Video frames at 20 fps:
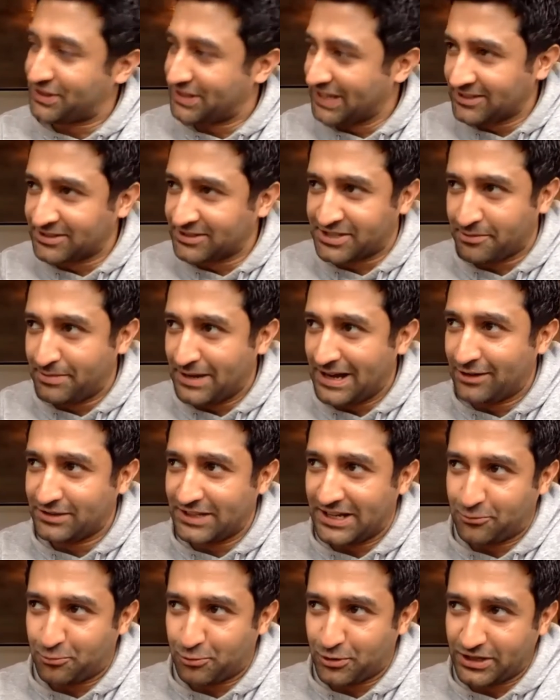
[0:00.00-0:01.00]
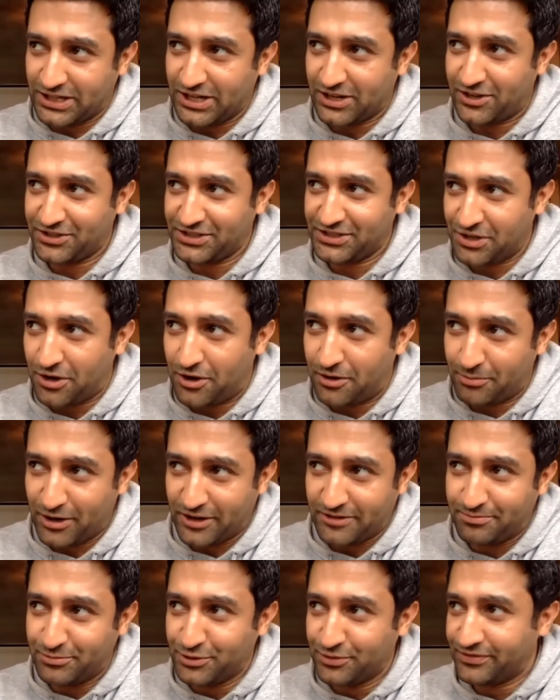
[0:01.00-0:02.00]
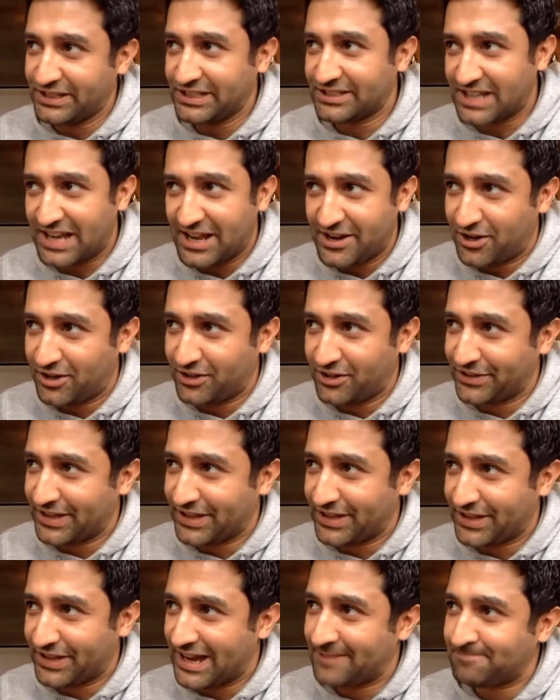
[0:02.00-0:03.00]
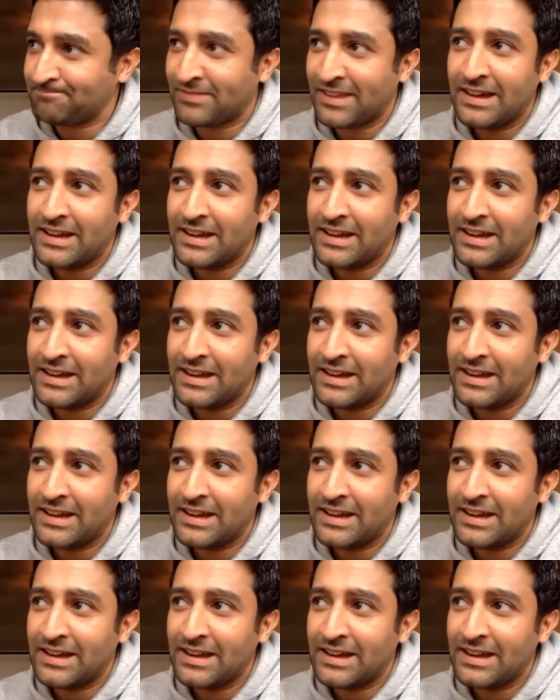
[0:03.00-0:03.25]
things about like working on these Hallmark movies and all of that